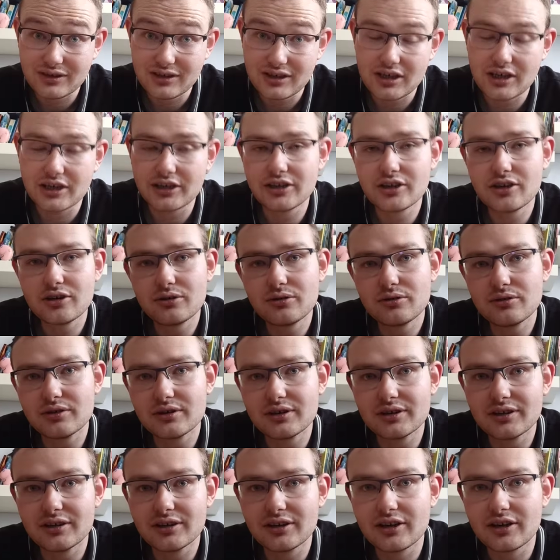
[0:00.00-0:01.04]
I know.
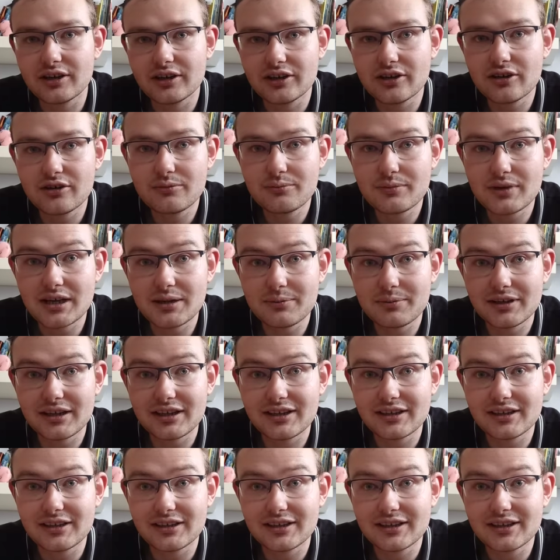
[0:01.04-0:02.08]

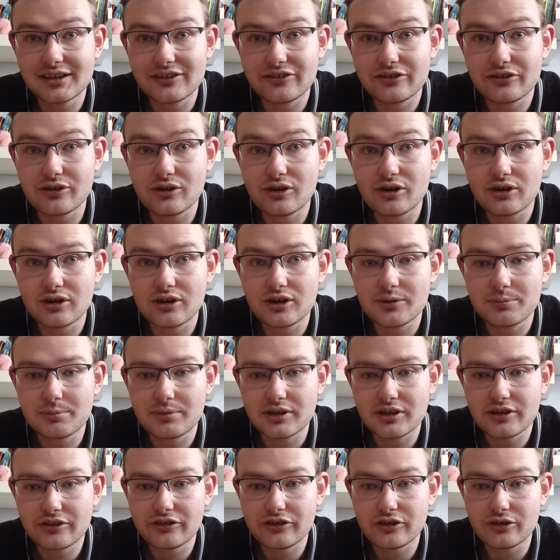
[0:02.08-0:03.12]
Maybe it's not a
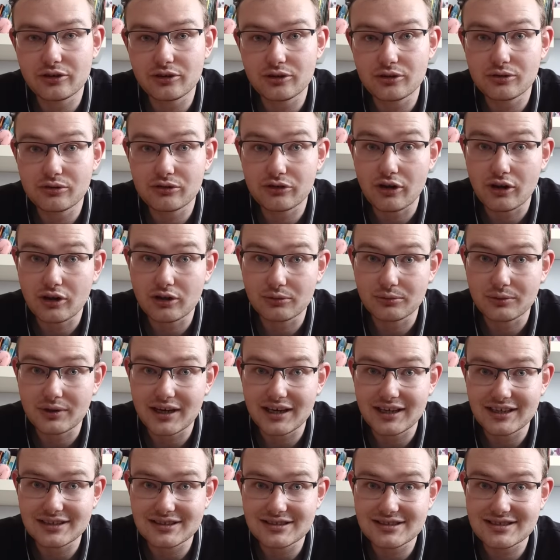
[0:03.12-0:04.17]
person you
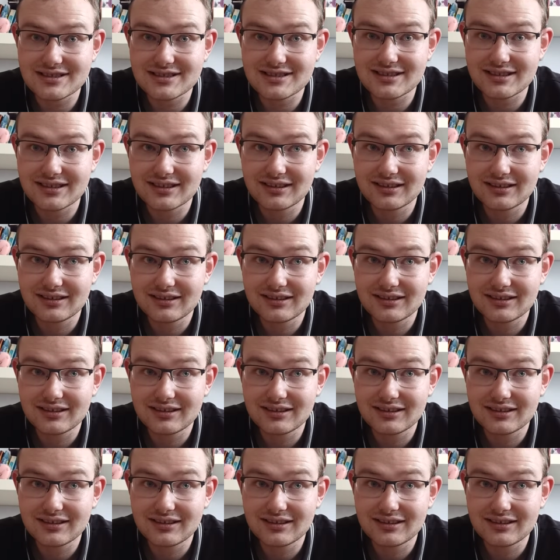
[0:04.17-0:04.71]
tolerate,